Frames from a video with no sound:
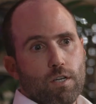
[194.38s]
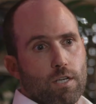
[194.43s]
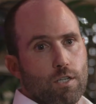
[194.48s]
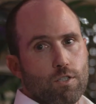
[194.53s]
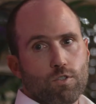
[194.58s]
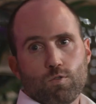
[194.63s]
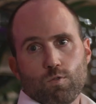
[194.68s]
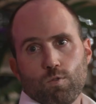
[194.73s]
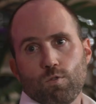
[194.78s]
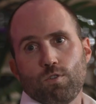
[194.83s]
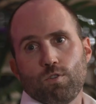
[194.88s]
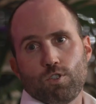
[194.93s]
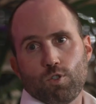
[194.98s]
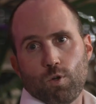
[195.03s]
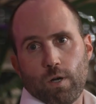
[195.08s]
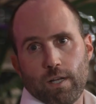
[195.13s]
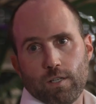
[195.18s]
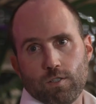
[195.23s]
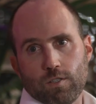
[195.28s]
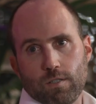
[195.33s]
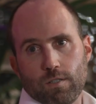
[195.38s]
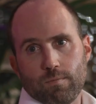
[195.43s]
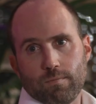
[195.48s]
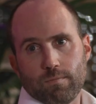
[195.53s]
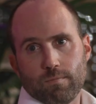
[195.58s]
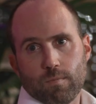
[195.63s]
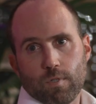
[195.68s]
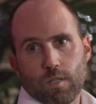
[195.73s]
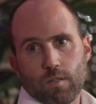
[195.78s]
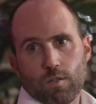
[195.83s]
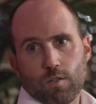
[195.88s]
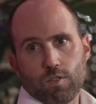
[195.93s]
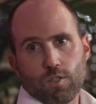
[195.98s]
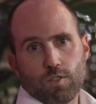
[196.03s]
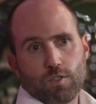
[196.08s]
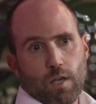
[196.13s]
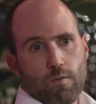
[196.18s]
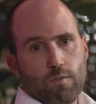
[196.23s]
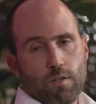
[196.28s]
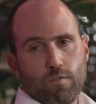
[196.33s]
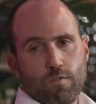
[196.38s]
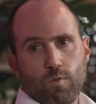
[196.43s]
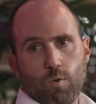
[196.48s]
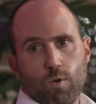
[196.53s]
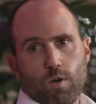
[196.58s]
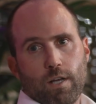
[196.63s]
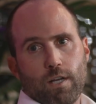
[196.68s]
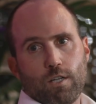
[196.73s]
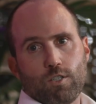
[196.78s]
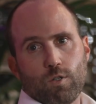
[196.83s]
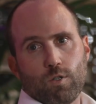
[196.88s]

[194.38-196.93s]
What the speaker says: is through the transit. There's a 74-day